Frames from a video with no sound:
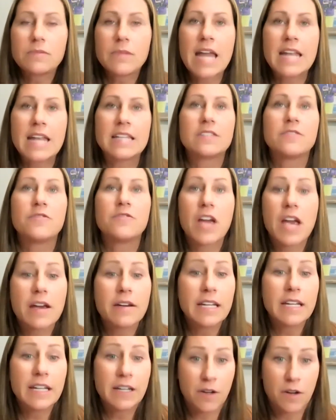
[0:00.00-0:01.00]
And it's
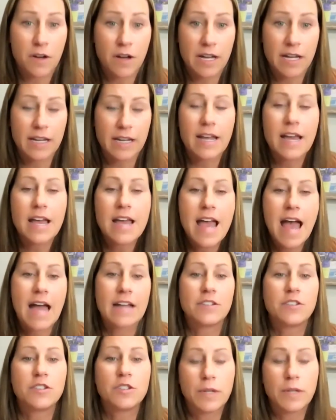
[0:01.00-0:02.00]
very good
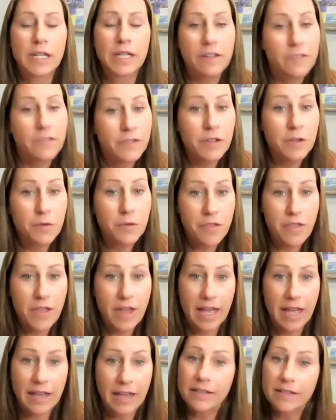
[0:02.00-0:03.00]
at doing a few
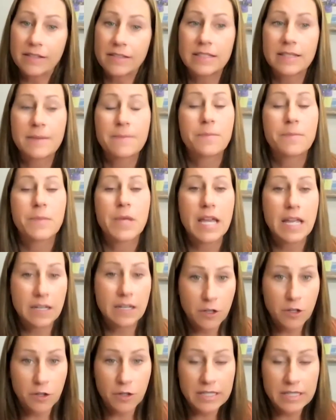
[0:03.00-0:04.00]
things:
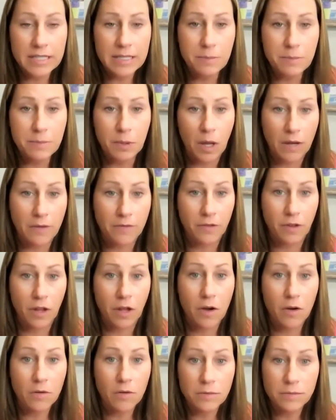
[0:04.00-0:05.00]
increasing blood
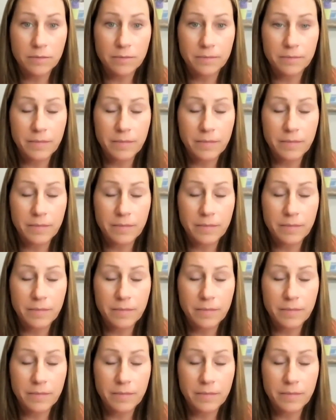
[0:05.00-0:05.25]
flow,